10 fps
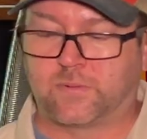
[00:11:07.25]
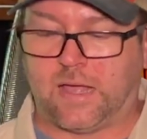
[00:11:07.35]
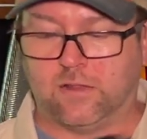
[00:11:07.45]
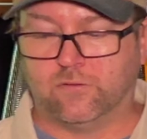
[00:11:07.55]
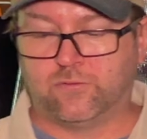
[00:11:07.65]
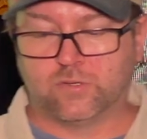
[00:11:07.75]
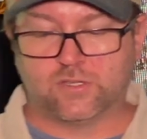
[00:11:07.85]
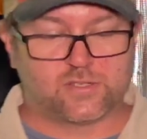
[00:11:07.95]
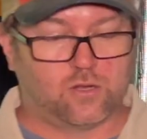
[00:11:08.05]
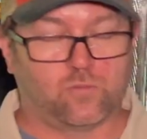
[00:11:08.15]
California
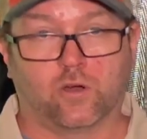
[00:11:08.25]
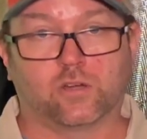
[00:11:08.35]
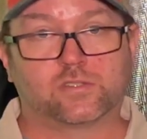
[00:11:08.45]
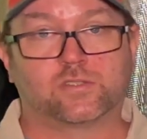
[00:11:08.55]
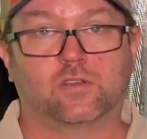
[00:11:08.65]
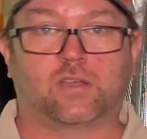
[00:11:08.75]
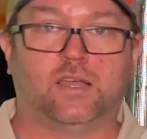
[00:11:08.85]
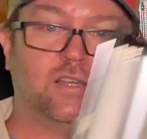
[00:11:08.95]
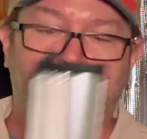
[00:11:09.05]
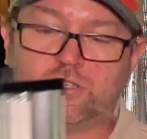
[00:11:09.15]
Sunworks.
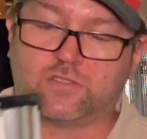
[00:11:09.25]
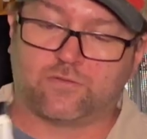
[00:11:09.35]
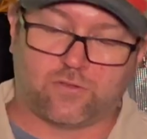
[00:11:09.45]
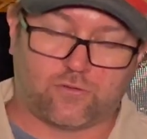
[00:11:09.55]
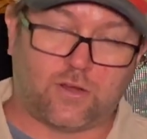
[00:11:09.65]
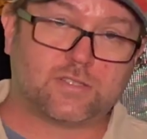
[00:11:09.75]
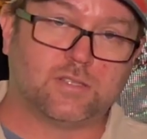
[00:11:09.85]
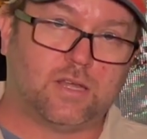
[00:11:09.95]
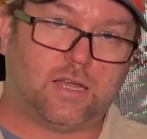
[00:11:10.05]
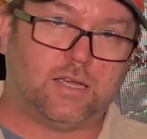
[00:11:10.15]
Okay, it's just a
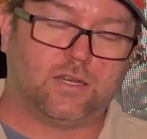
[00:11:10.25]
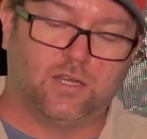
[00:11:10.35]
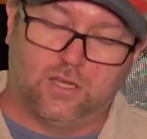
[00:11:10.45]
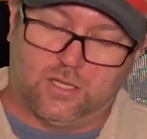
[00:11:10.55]
fluorescent light.